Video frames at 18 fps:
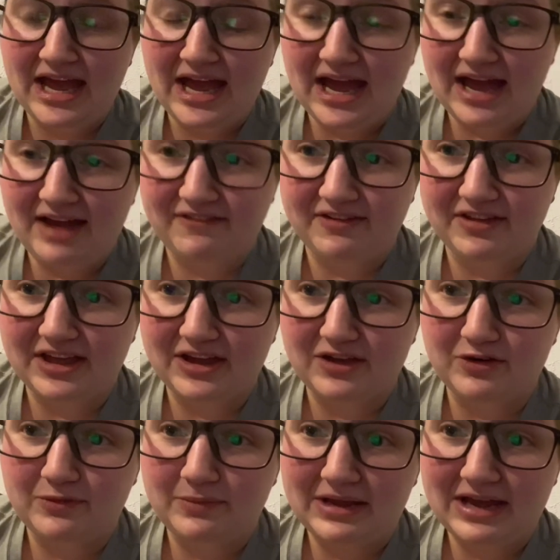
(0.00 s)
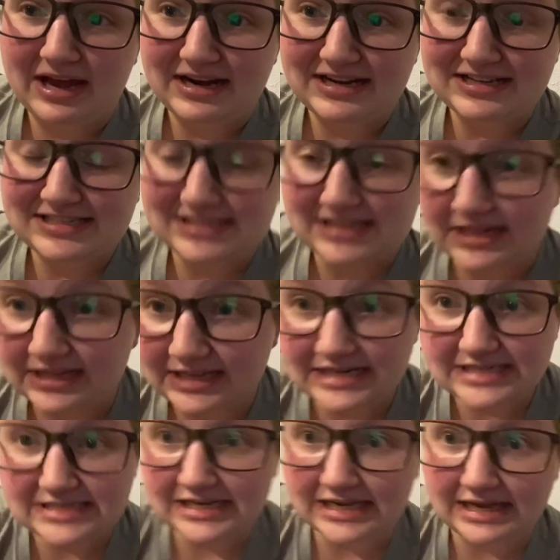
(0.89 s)
I feel like it would be kind of
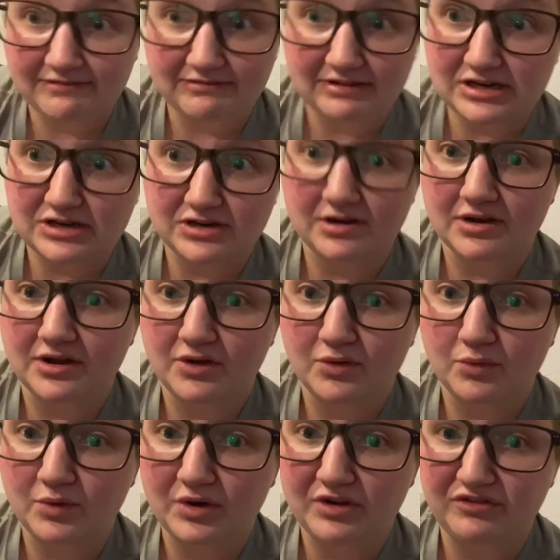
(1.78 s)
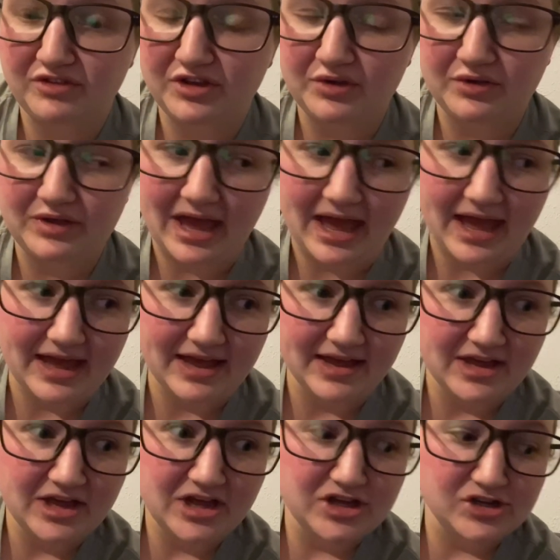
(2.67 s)
silly to give a review yet.
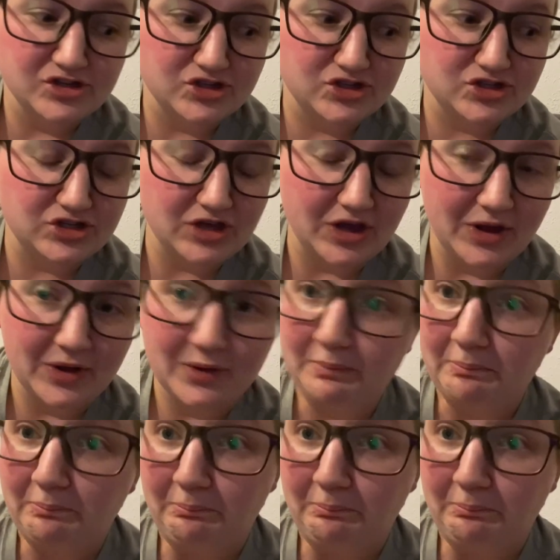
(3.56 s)
So,